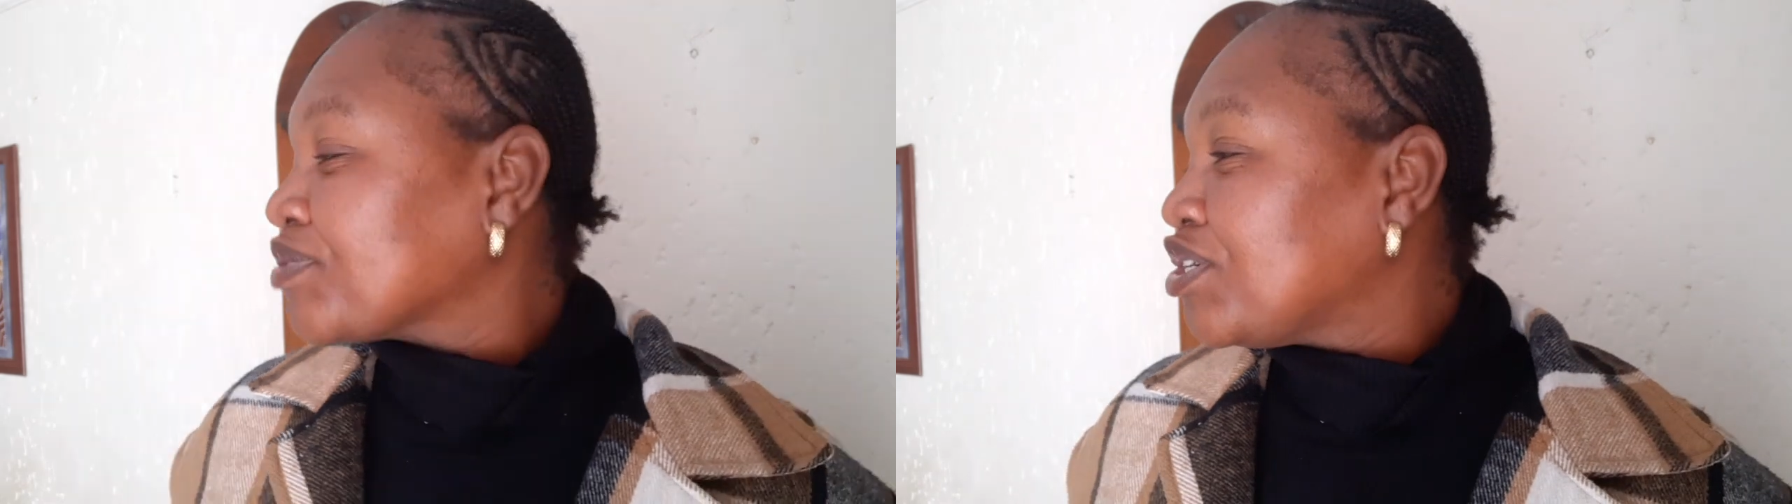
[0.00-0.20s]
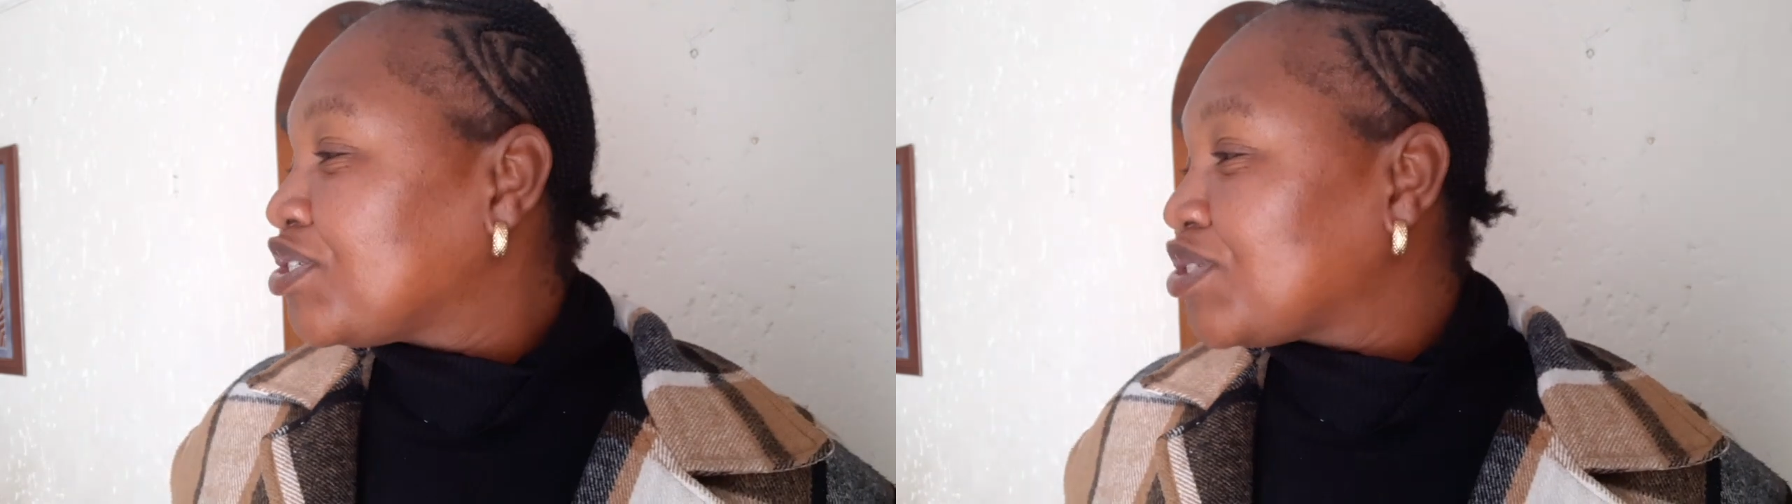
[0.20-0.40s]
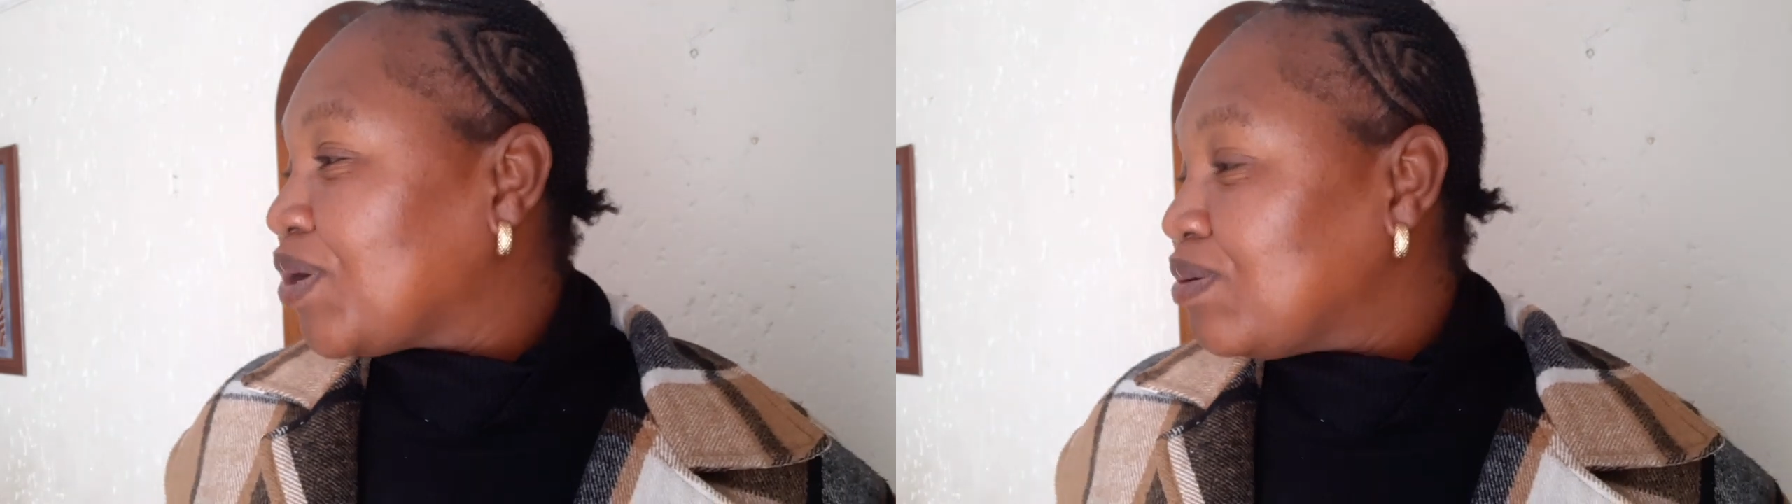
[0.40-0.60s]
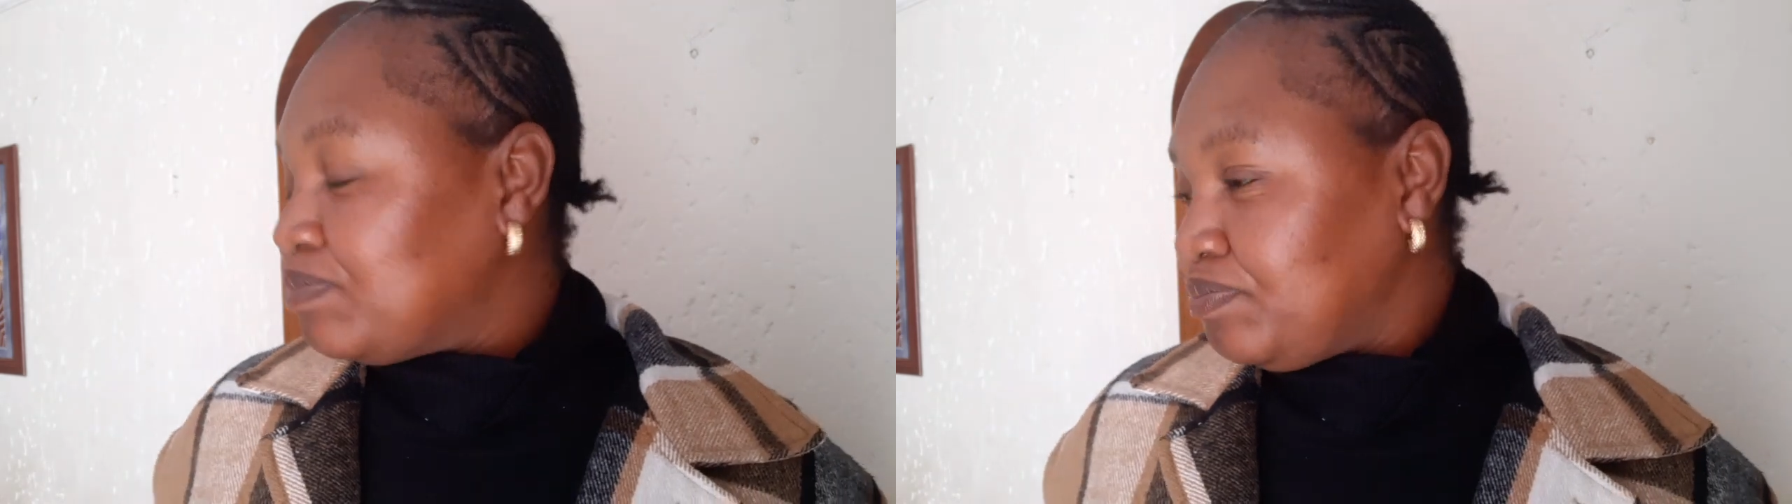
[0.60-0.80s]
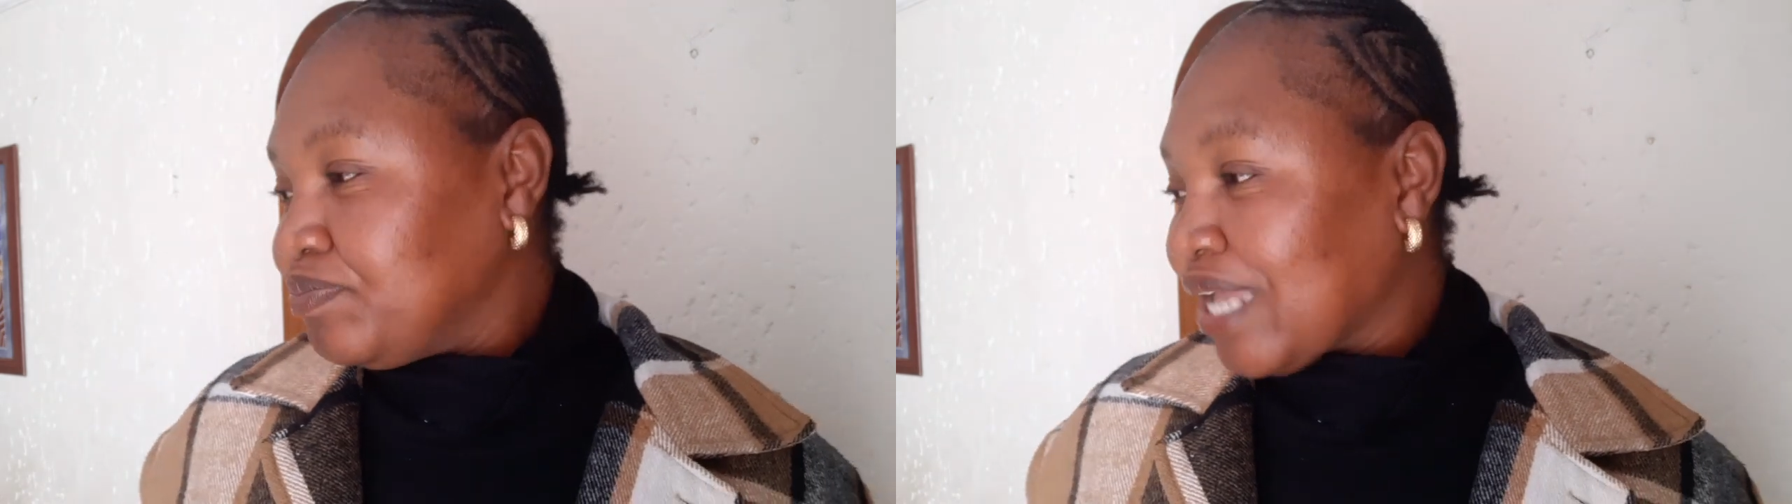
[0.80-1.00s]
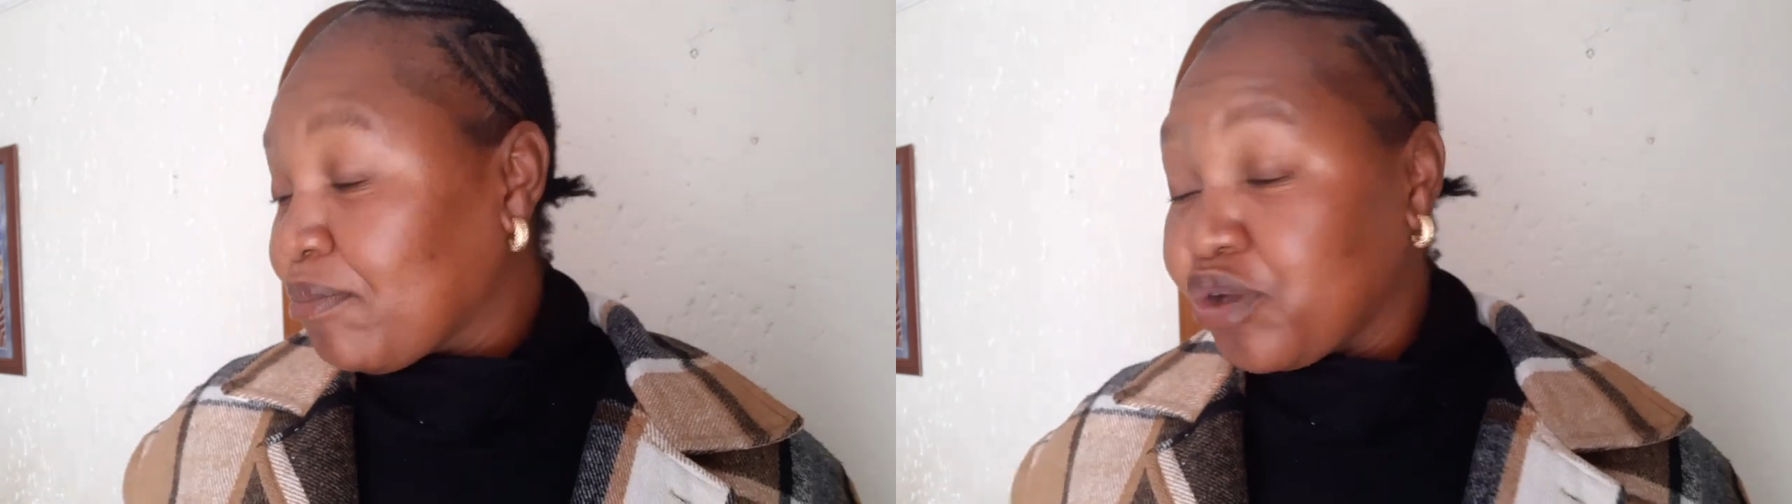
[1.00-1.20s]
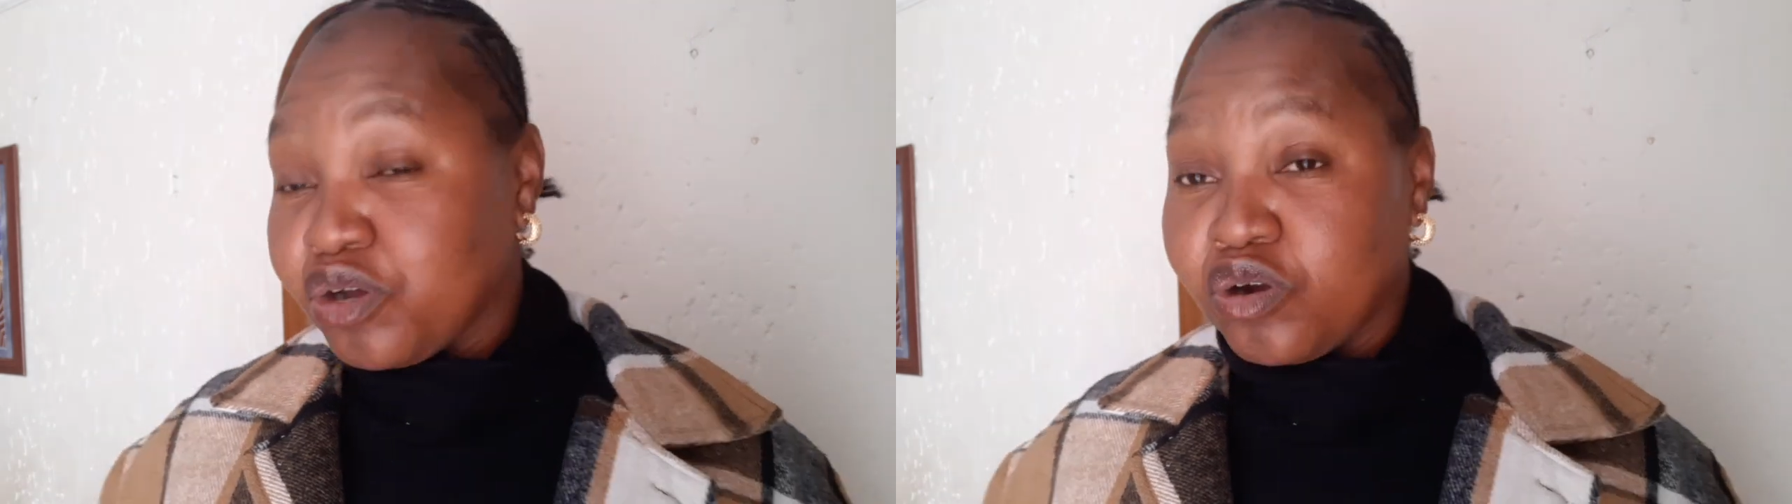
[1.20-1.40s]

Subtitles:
So I'm going to